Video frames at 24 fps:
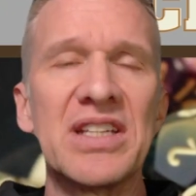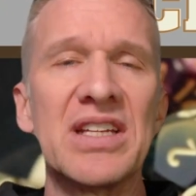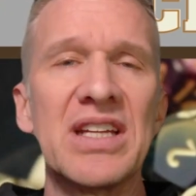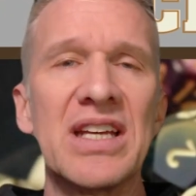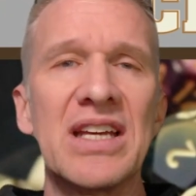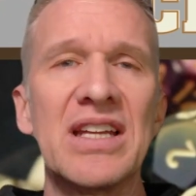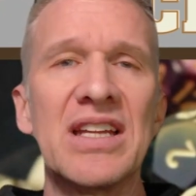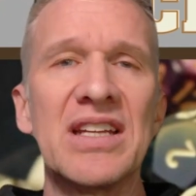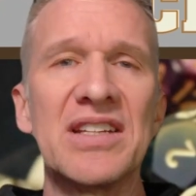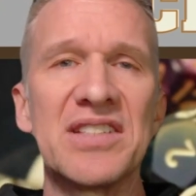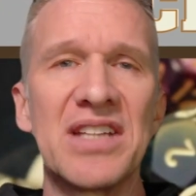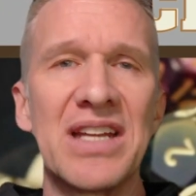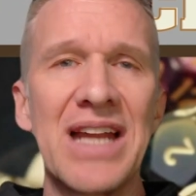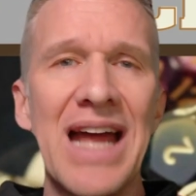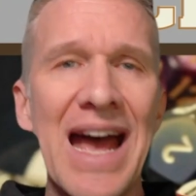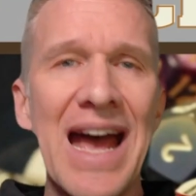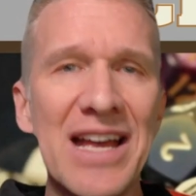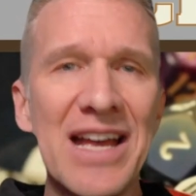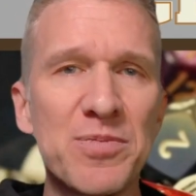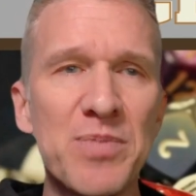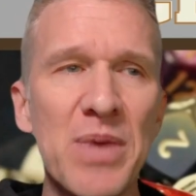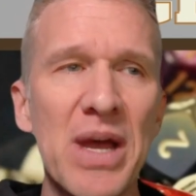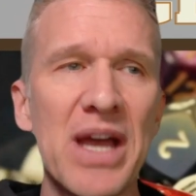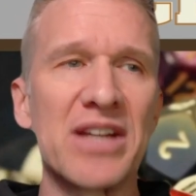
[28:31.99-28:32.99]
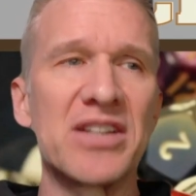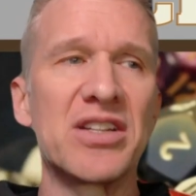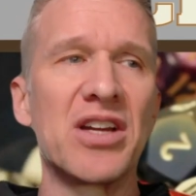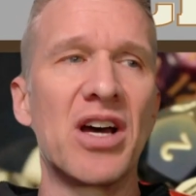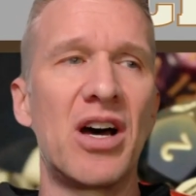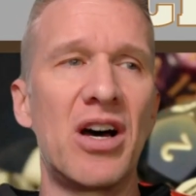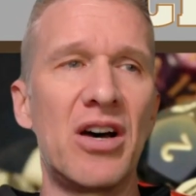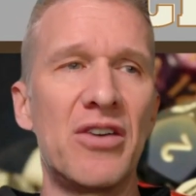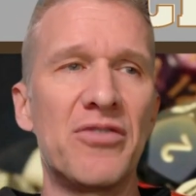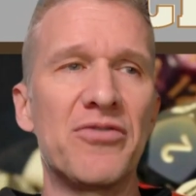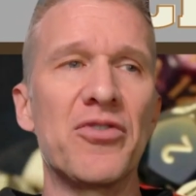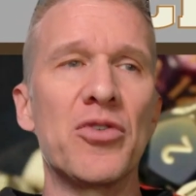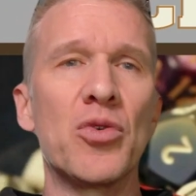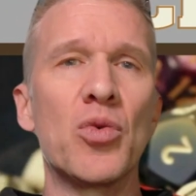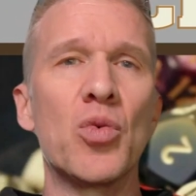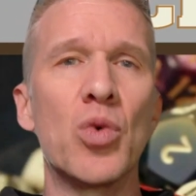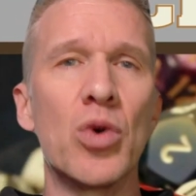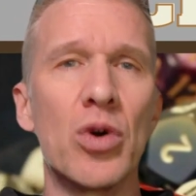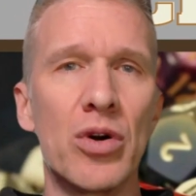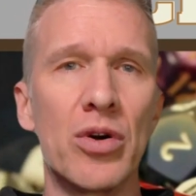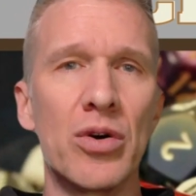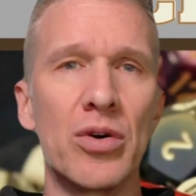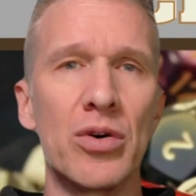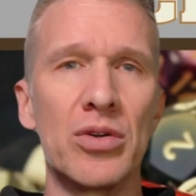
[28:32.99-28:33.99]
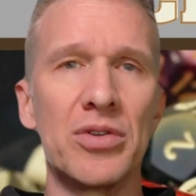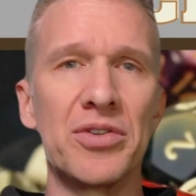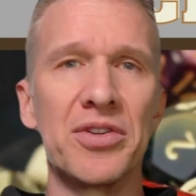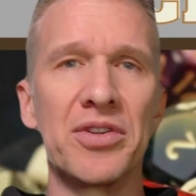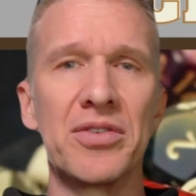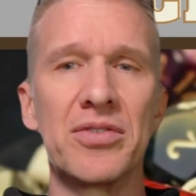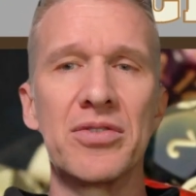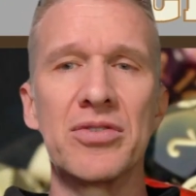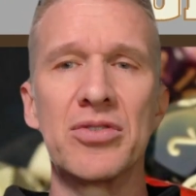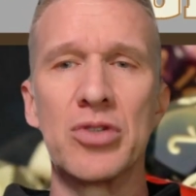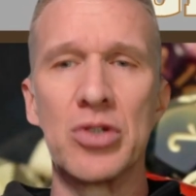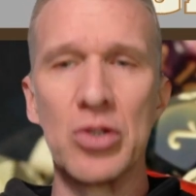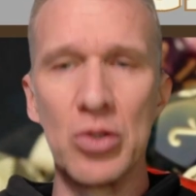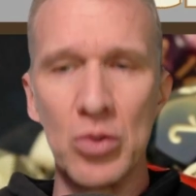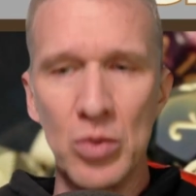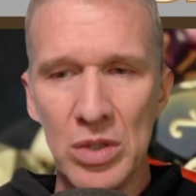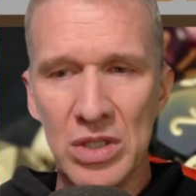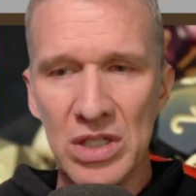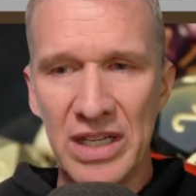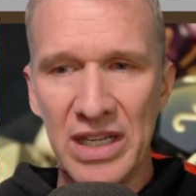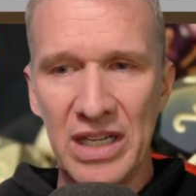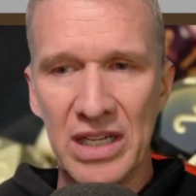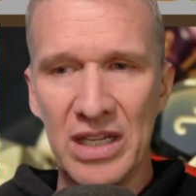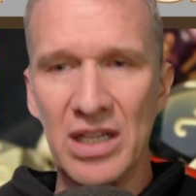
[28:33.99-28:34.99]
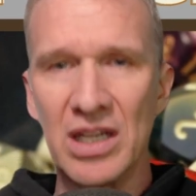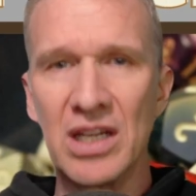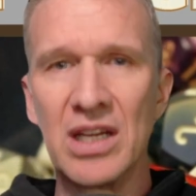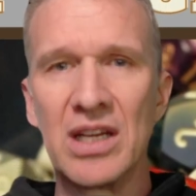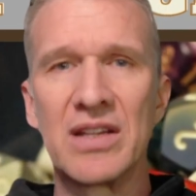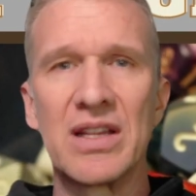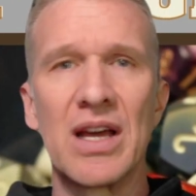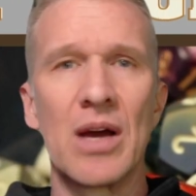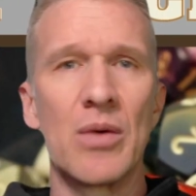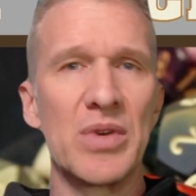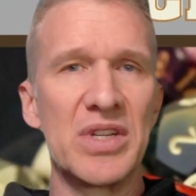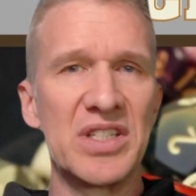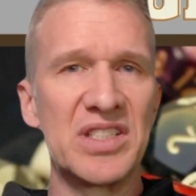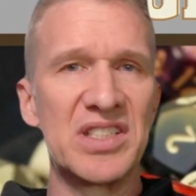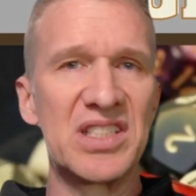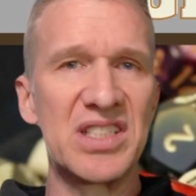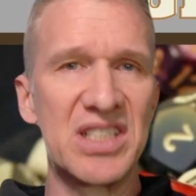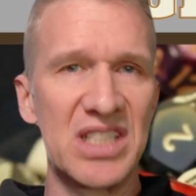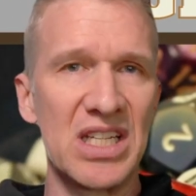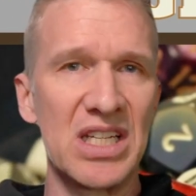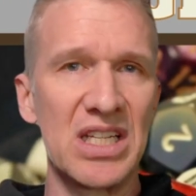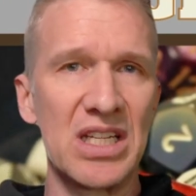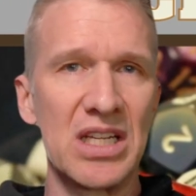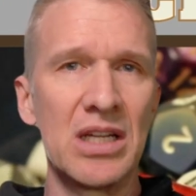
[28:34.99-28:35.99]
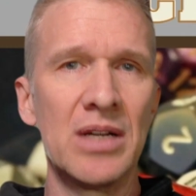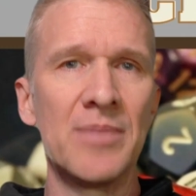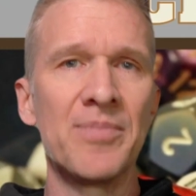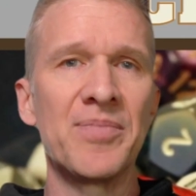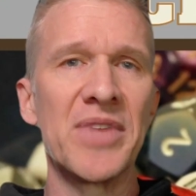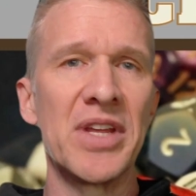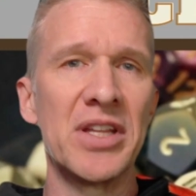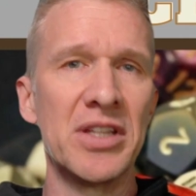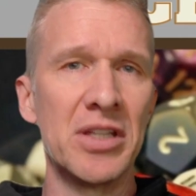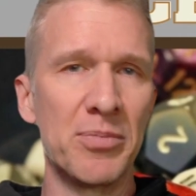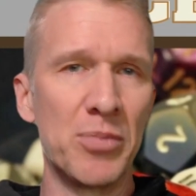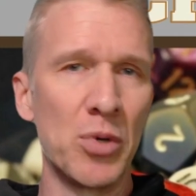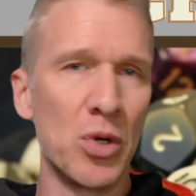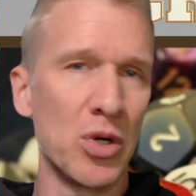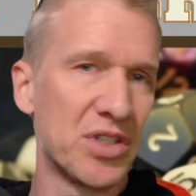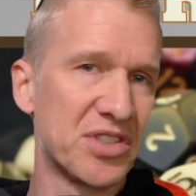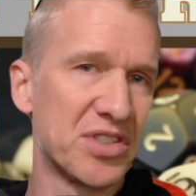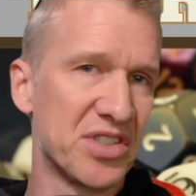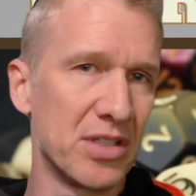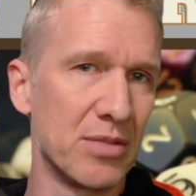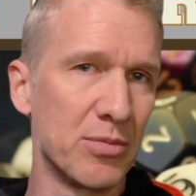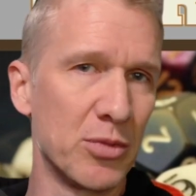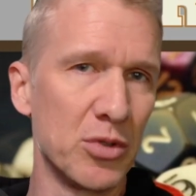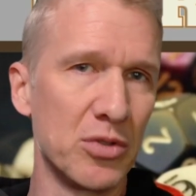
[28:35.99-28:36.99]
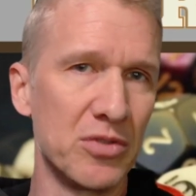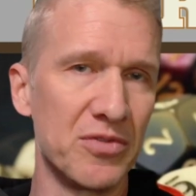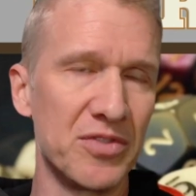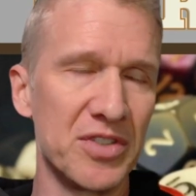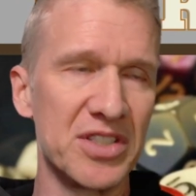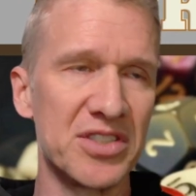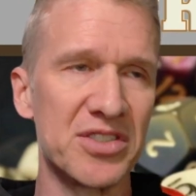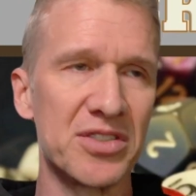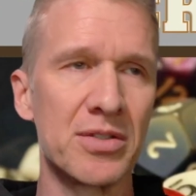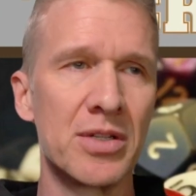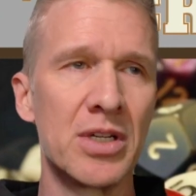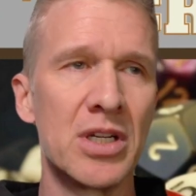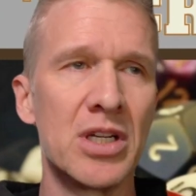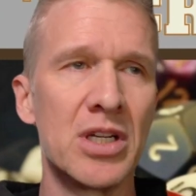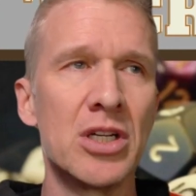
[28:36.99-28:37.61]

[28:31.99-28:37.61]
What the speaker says: is an aspect of the world dueling that we see in the books and the movies.